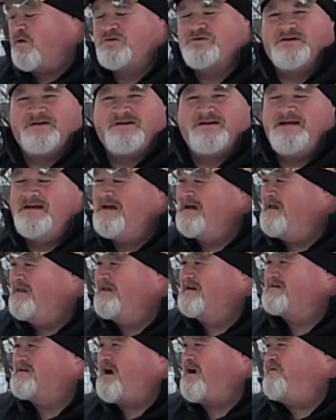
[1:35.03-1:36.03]
unfortunately,
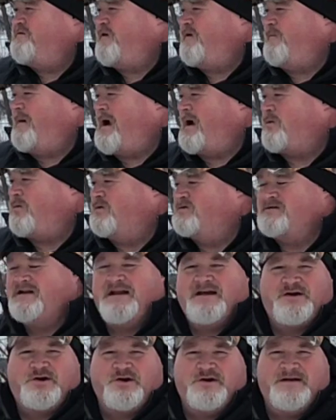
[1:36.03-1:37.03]
this guy fell
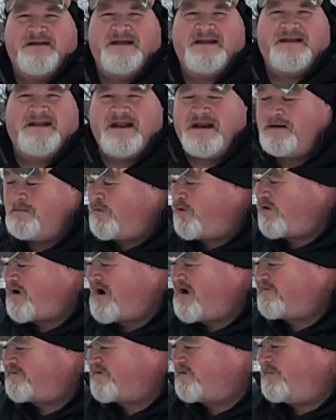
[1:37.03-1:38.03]
backwards and I couldn't hit it
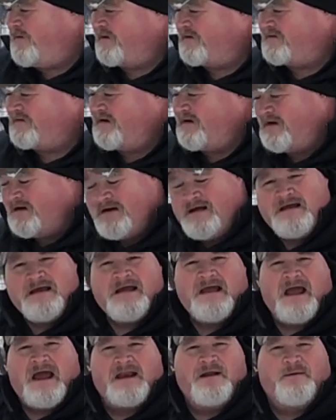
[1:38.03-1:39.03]
anymore after. But uh,
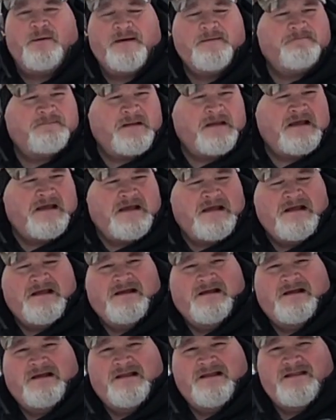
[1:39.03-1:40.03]
anyway,
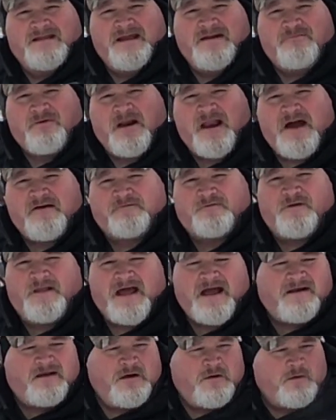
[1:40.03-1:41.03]
then right
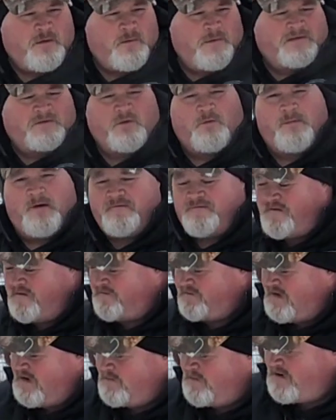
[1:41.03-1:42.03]
after that, we went to
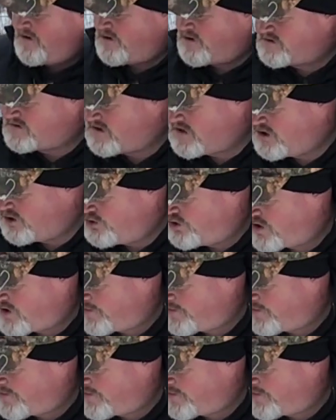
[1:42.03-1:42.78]
about 15 meters,